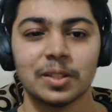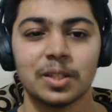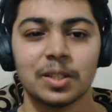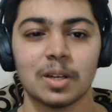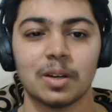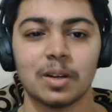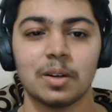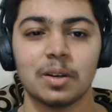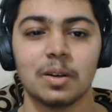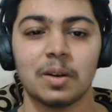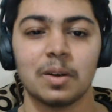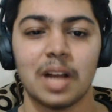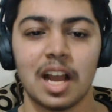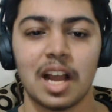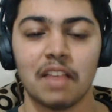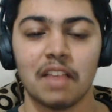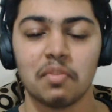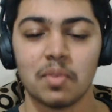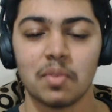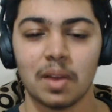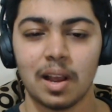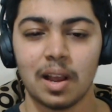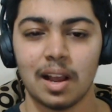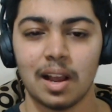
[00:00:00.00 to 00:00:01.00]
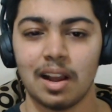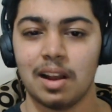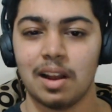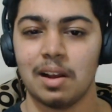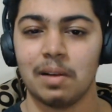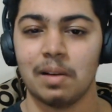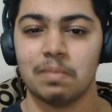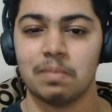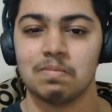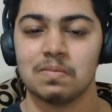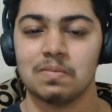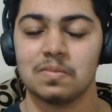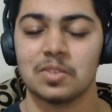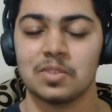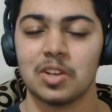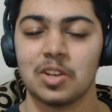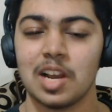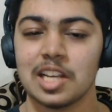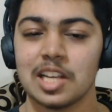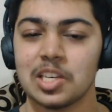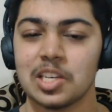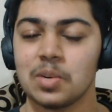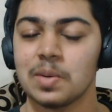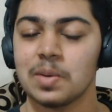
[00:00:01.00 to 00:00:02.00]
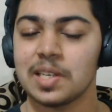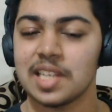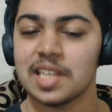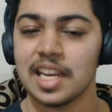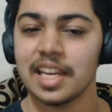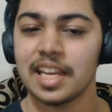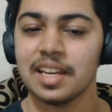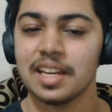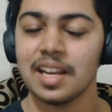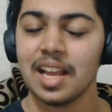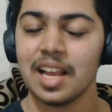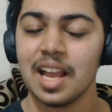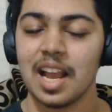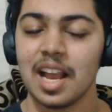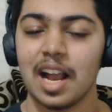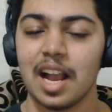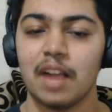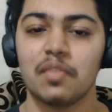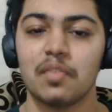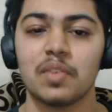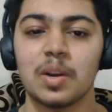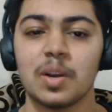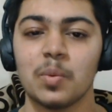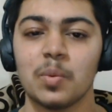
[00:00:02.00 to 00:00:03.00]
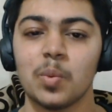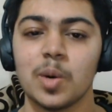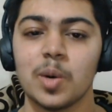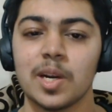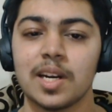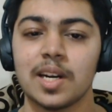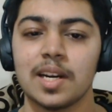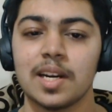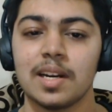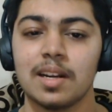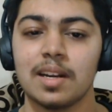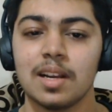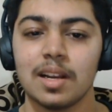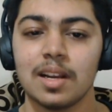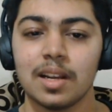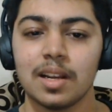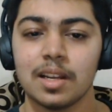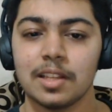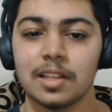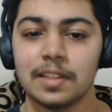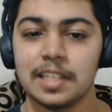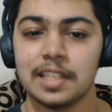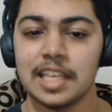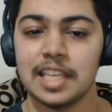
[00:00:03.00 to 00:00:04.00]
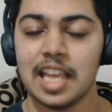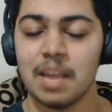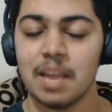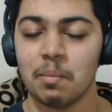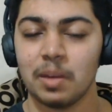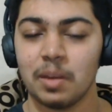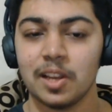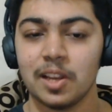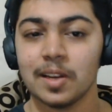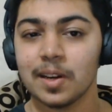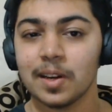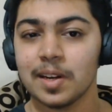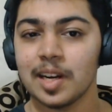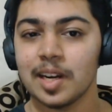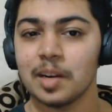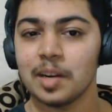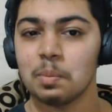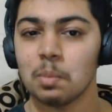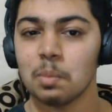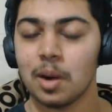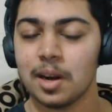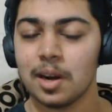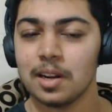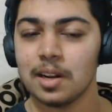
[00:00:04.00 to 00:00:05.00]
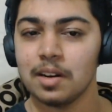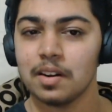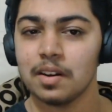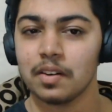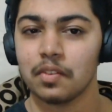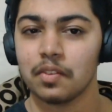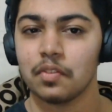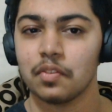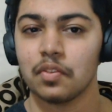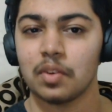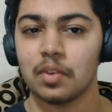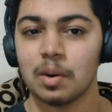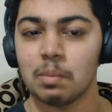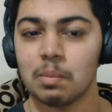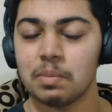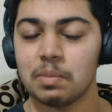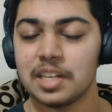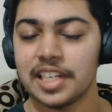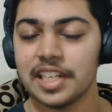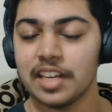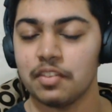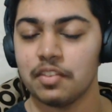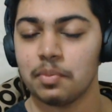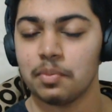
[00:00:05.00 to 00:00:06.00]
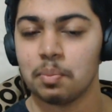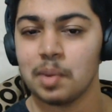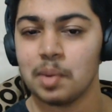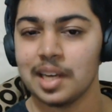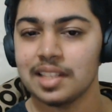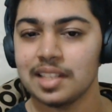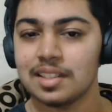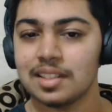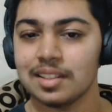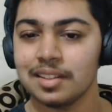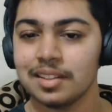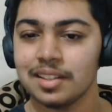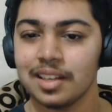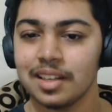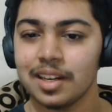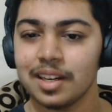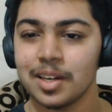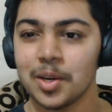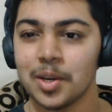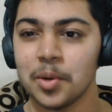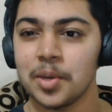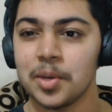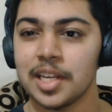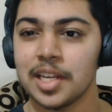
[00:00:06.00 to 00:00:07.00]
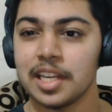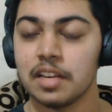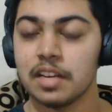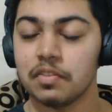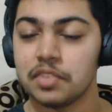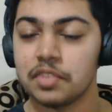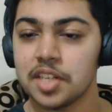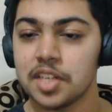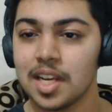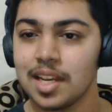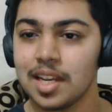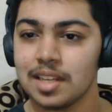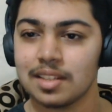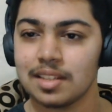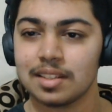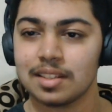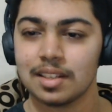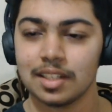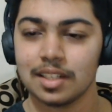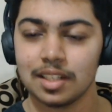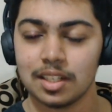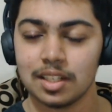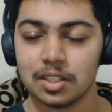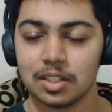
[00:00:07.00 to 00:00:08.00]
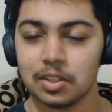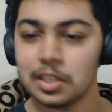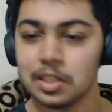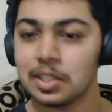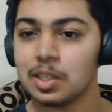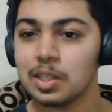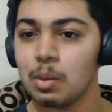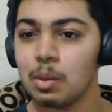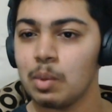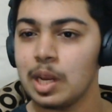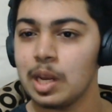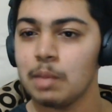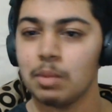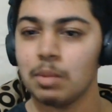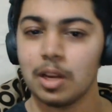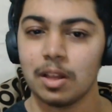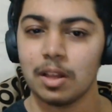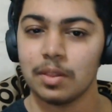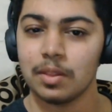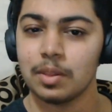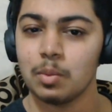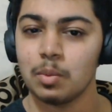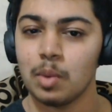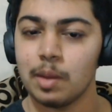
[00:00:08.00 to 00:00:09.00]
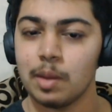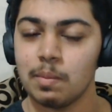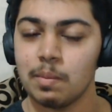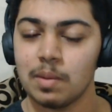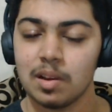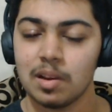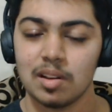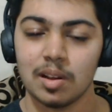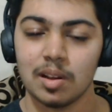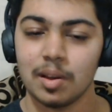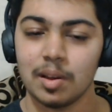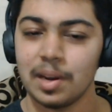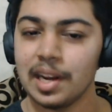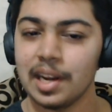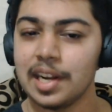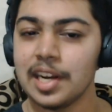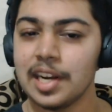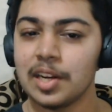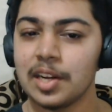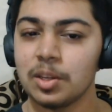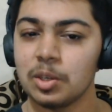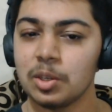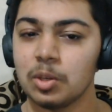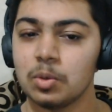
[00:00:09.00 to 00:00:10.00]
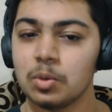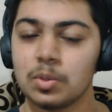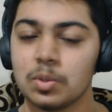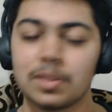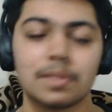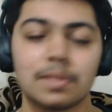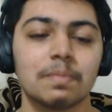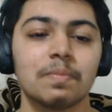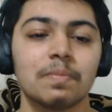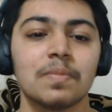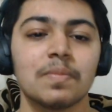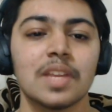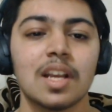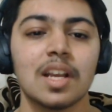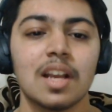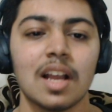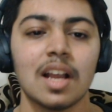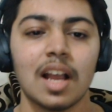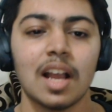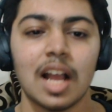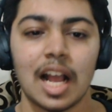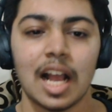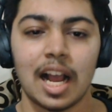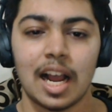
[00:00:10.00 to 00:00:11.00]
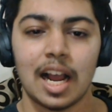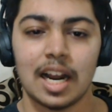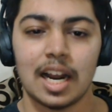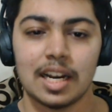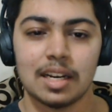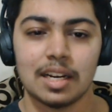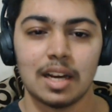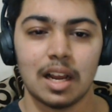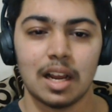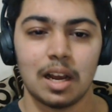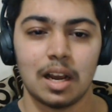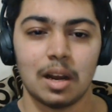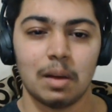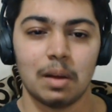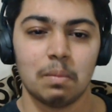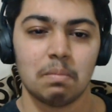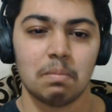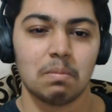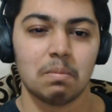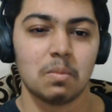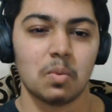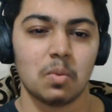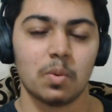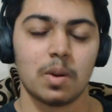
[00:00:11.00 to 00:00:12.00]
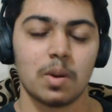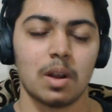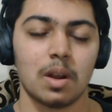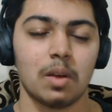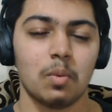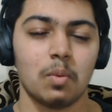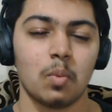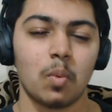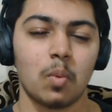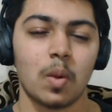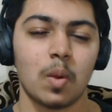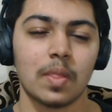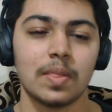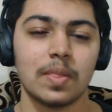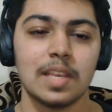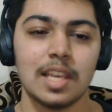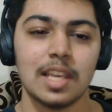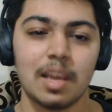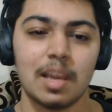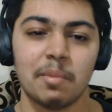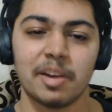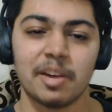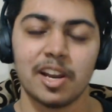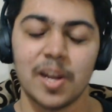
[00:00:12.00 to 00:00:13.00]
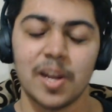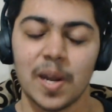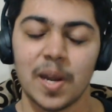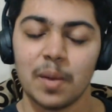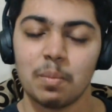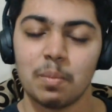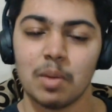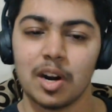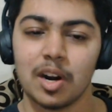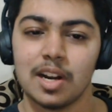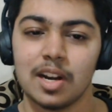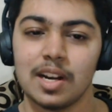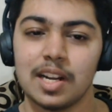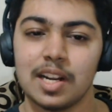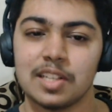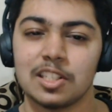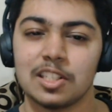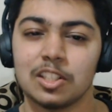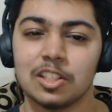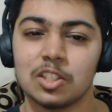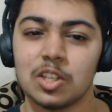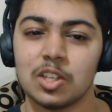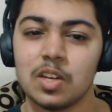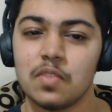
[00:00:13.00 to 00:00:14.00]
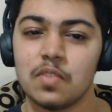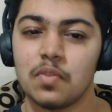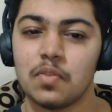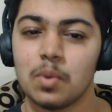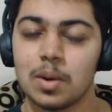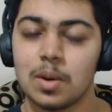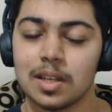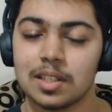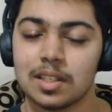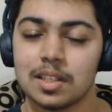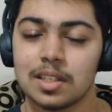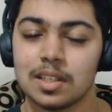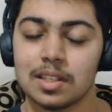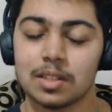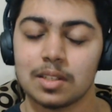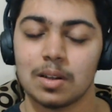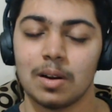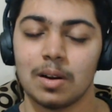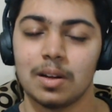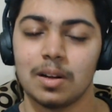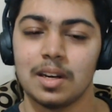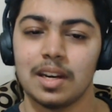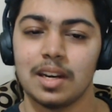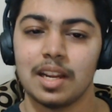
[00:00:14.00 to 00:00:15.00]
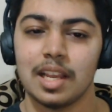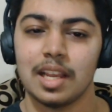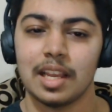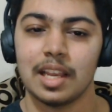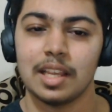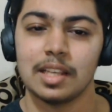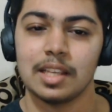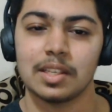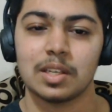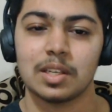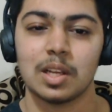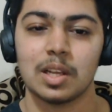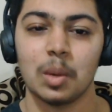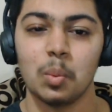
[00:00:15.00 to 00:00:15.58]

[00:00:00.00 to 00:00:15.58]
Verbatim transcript: so I've so as you were saying, I've converted the MIRNet model from TF Python to TFJS so it's available on the web, ready to use. And uh, what the MIRNet model essentially focuses on is